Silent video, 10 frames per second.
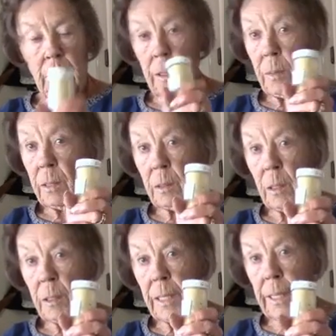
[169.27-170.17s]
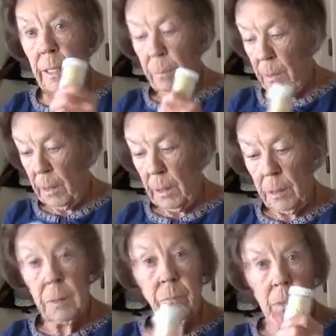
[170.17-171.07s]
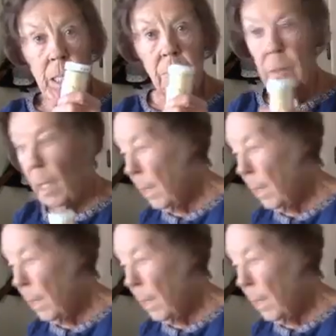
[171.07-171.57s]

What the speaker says: I don't have to look that up. I've